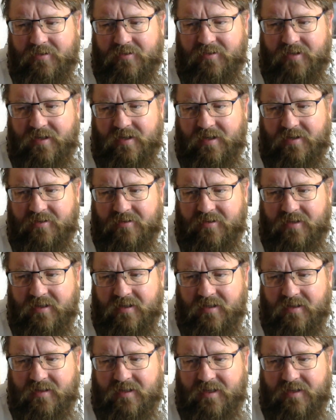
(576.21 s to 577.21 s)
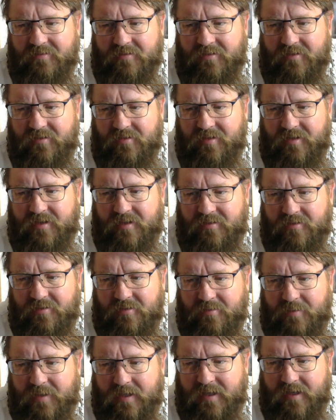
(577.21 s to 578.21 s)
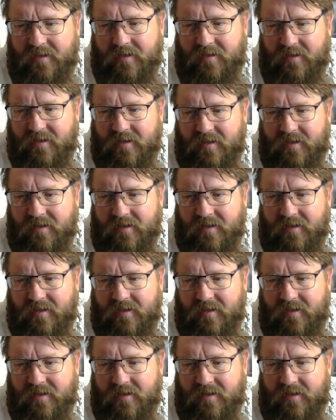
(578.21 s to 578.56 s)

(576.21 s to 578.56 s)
So I don't think that was too bad.